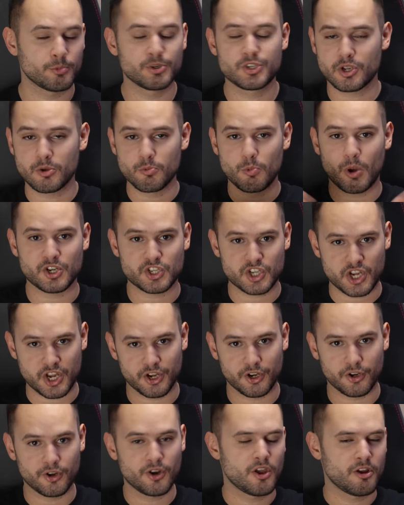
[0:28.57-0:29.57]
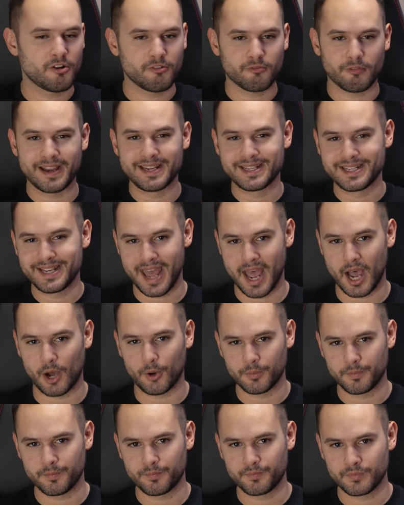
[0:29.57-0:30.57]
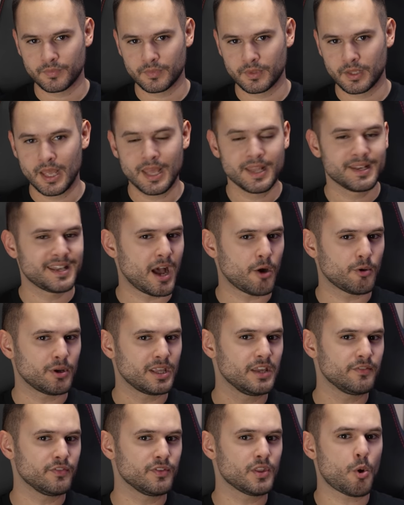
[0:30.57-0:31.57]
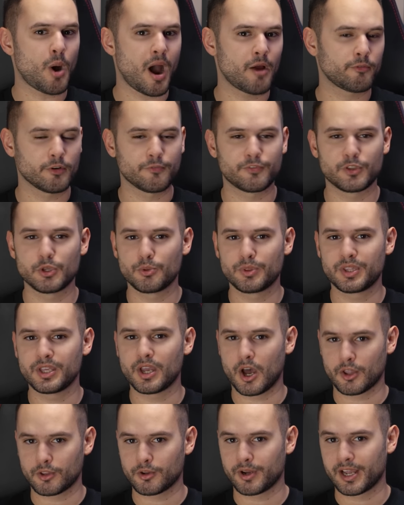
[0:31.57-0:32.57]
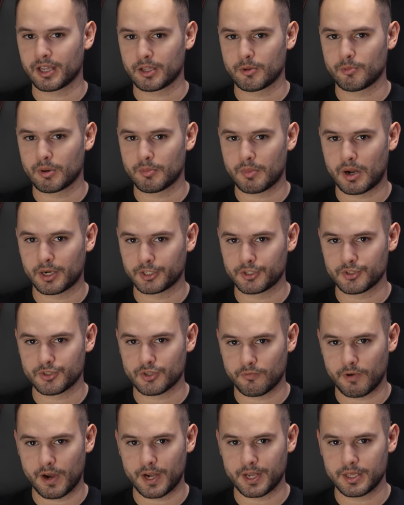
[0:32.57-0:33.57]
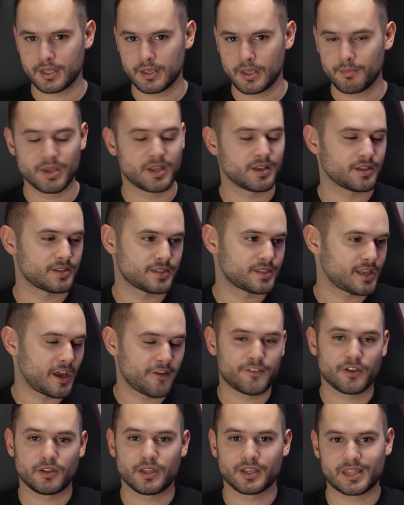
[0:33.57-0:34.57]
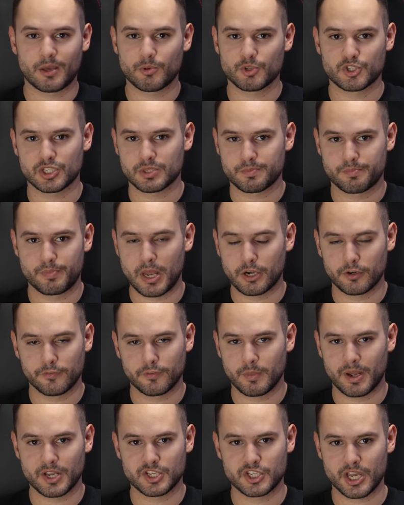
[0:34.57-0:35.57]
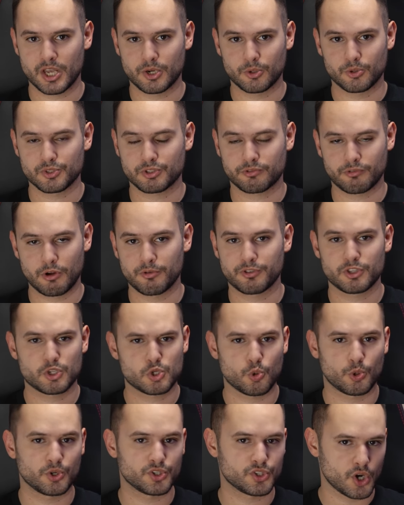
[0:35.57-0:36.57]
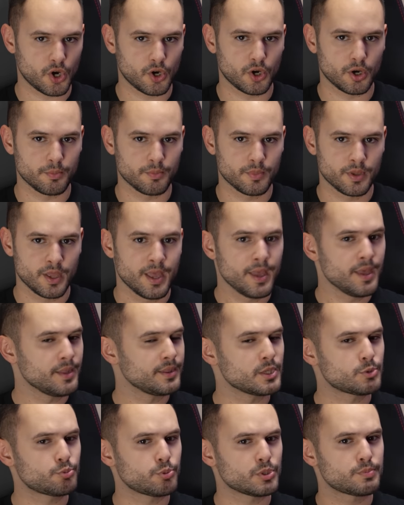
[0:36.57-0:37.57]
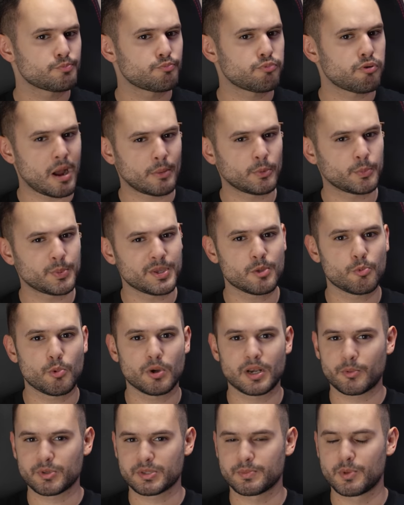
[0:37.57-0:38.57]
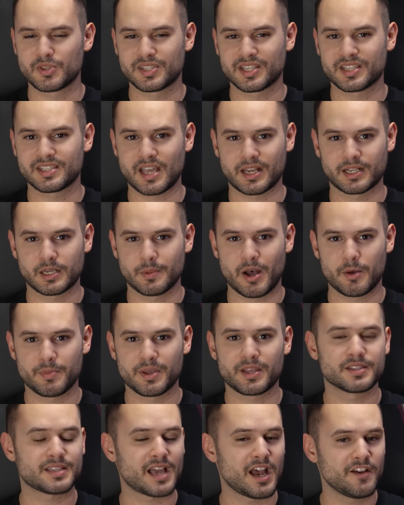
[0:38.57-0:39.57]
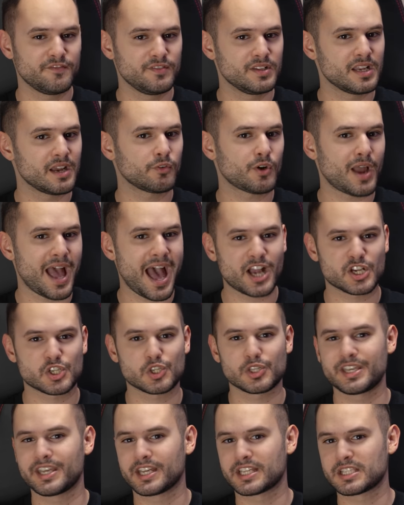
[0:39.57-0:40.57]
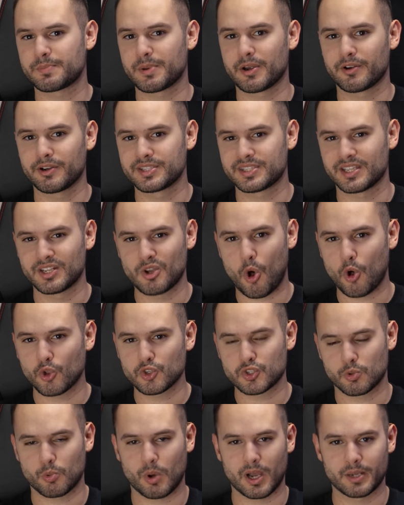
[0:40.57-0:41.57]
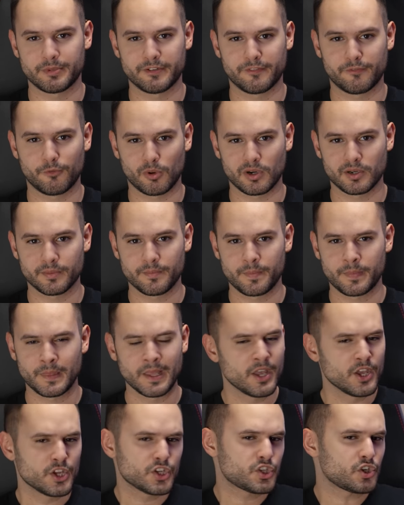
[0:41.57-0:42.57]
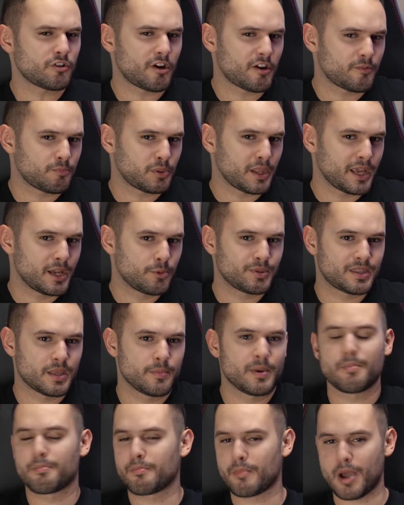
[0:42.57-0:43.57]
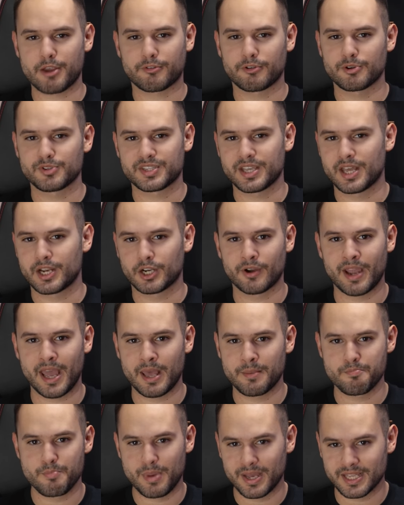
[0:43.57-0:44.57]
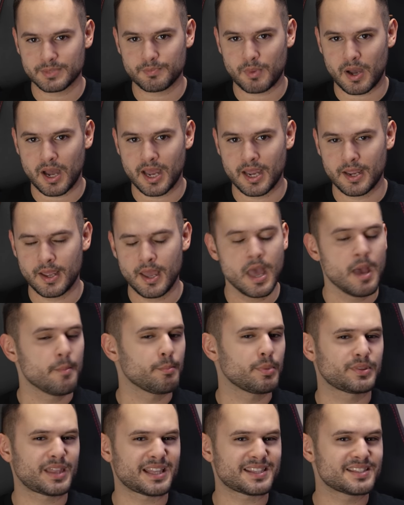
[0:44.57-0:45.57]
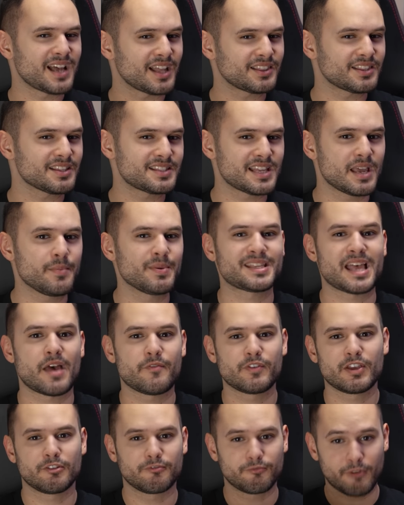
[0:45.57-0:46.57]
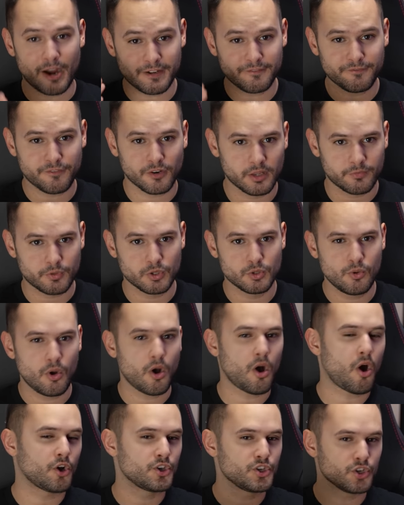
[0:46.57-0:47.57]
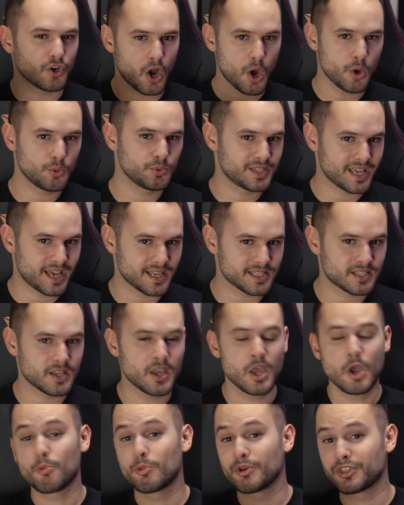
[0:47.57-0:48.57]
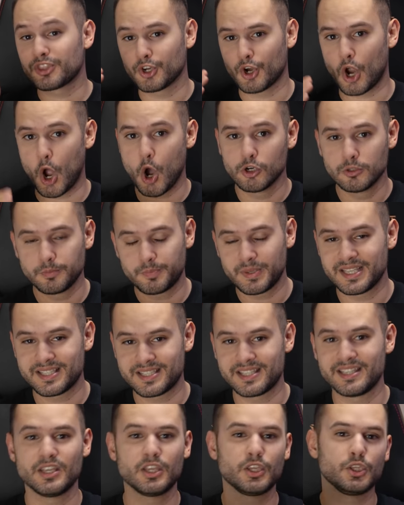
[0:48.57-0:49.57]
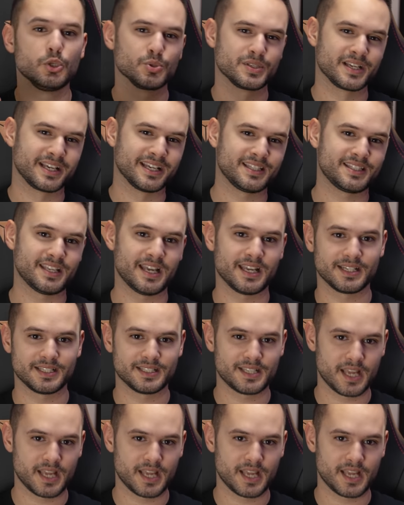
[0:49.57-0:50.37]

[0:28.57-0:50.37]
which you can watch here, right now. Now, even though I reviewed the other Alienware monitors already, because I felt like that was just better for my channel's growth short term, this was probably the one I was most excited about because I've never actually experienced an ultra-wide before. Sure, I've played with them at Micro Center and Best Buy, but that's not the same as having it right in front of you on your own desk with your own PC using it day to